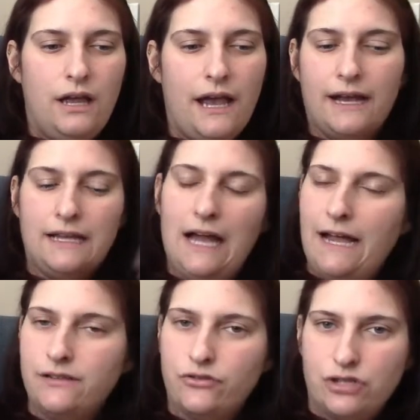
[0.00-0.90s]
and
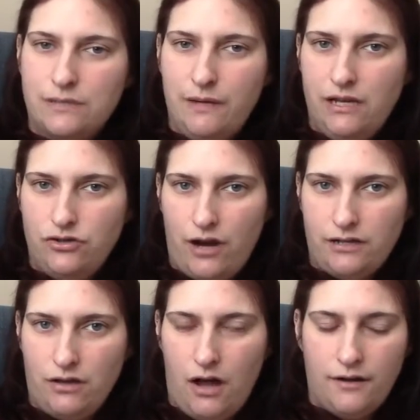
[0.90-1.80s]
clients are just being
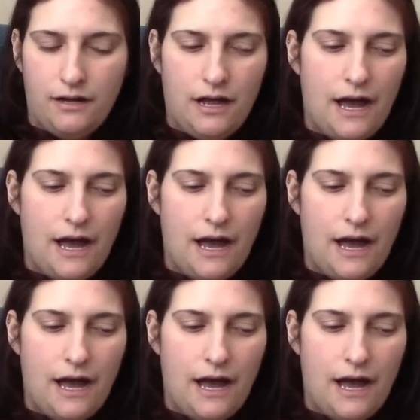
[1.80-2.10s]
dragged along.